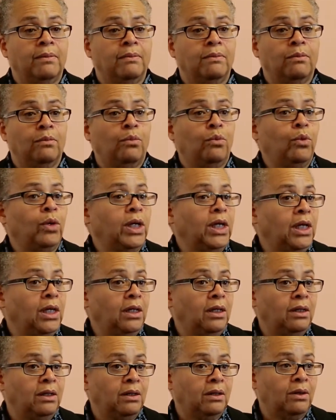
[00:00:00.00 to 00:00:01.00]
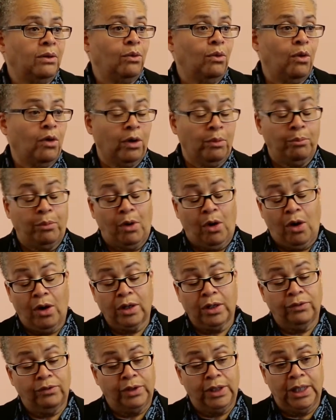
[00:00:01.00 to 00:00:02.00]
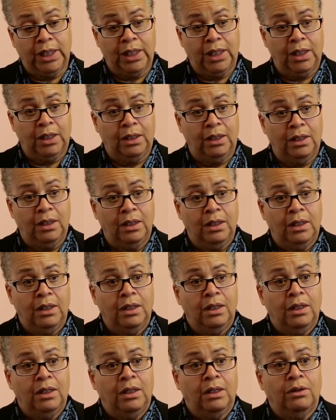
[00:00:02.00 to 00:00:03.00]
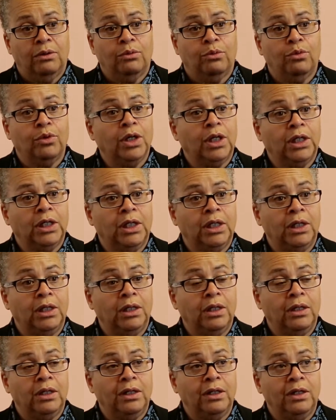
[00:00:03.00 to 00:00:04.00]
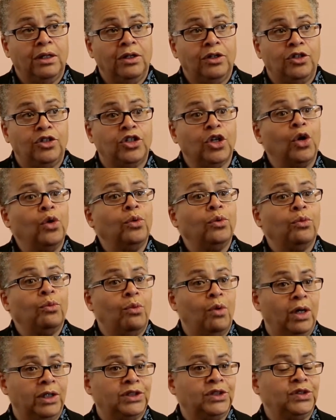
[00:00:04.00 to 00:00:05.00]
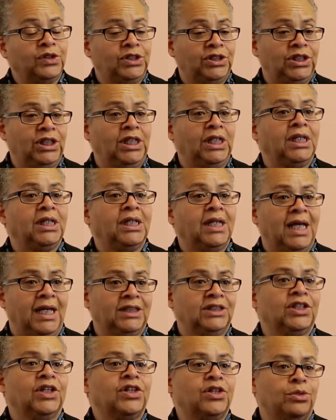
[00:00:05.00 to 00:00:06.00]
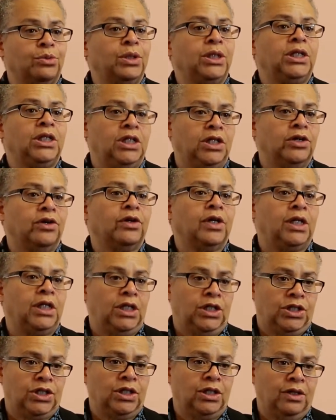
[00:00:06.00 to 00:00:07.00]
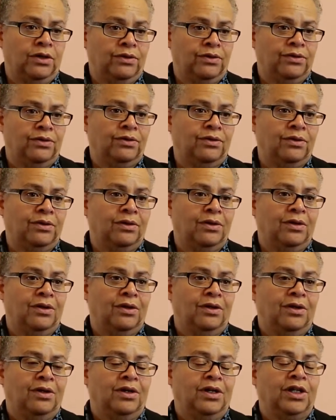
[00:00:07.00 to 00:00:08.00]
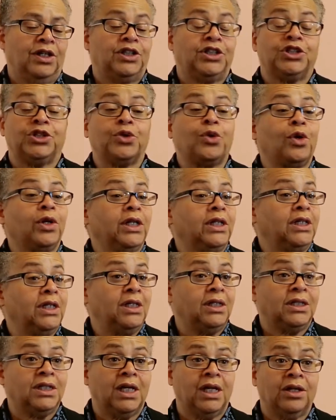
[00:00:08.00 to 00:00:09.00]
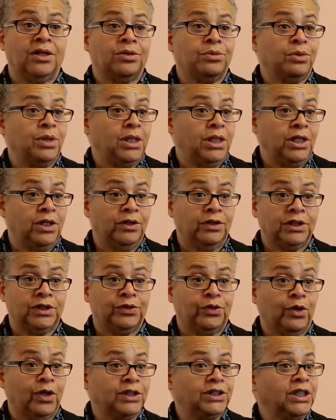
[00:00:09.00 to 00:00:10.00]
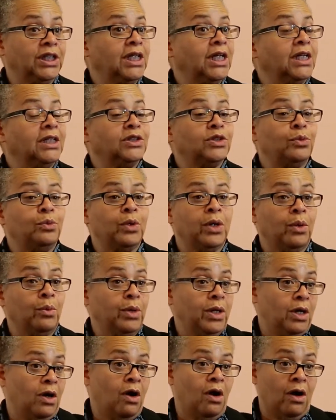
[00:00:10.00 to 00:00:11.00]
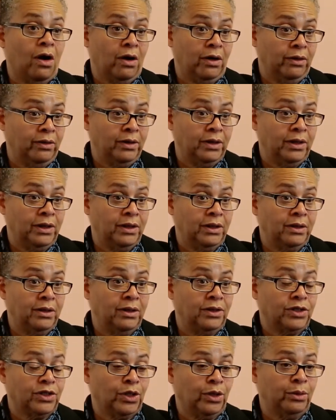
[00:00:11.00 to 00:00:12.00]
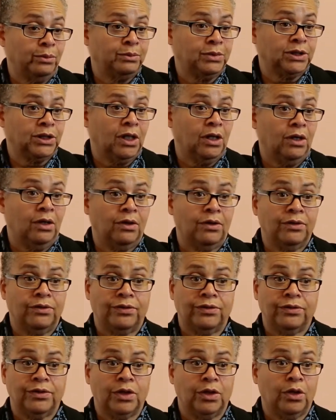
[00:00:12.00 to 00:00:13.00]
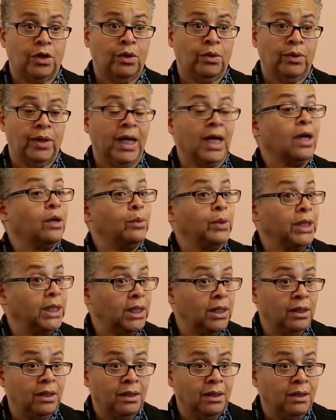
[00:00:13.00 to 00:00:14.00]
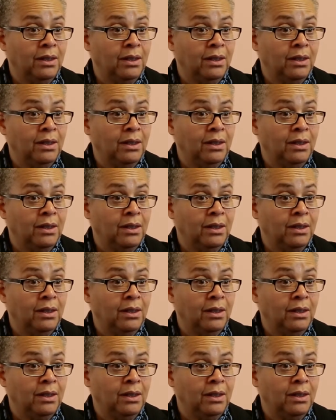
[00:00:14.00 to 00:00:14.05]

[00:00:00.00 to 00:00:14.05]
We who are a part of Lane really don't want to see it as a 3-year initiative. It surely didn't take 3 years for us to get to where we are in terms of, you know, equity.